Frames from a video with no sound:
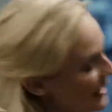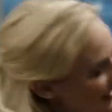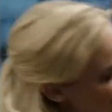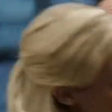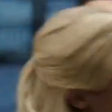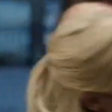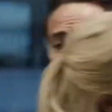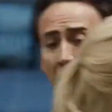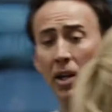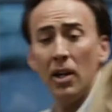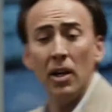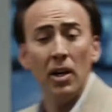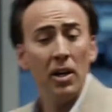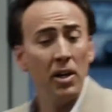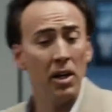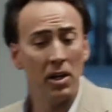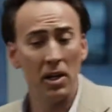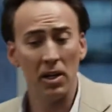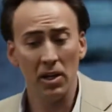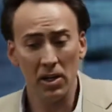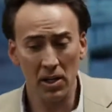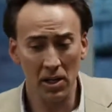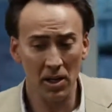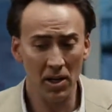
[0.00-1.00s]
I did not
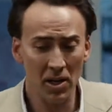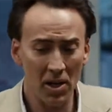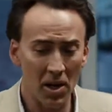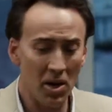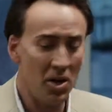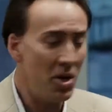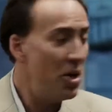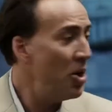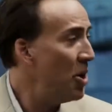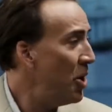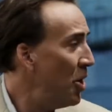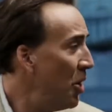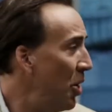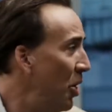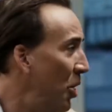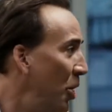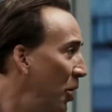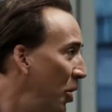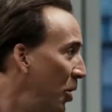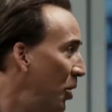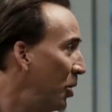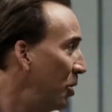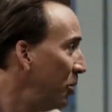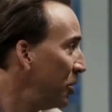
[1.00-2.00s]
say that
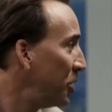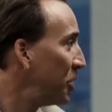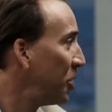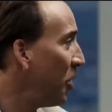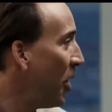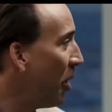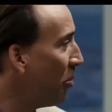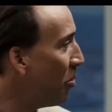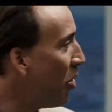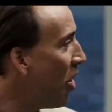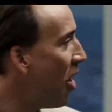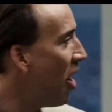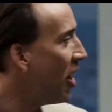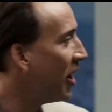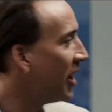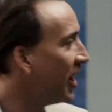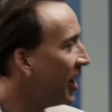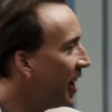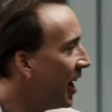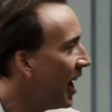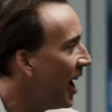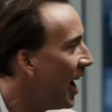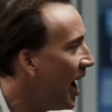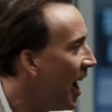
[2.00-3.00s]
so I'm wrong
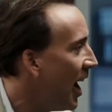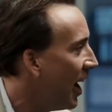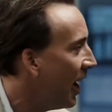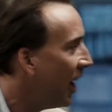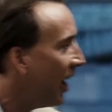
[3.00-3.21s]
again.